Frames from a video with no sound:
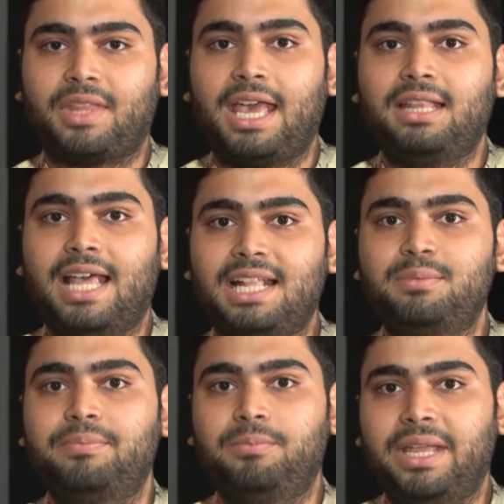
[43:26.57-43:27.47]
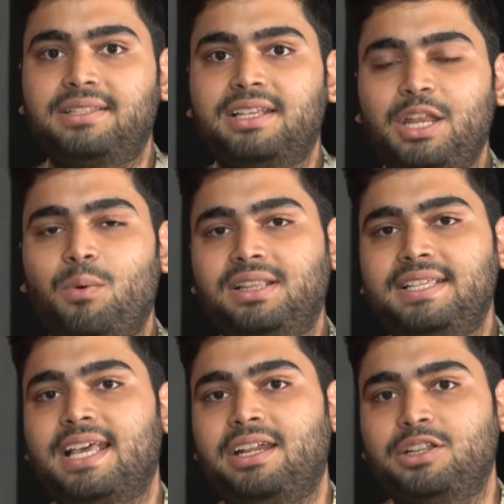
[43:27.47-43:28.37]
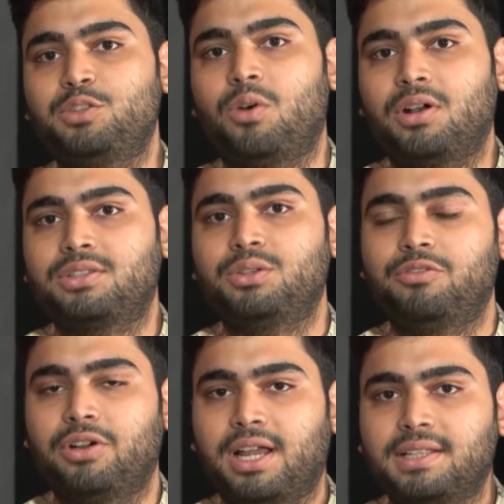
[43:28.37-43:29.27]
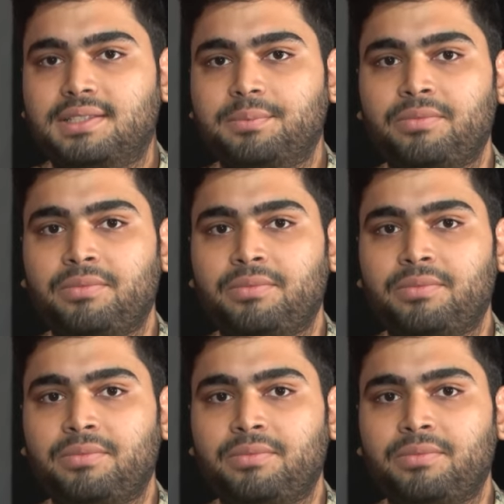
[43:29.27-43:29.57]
And that's basically what these heritage walks do for us.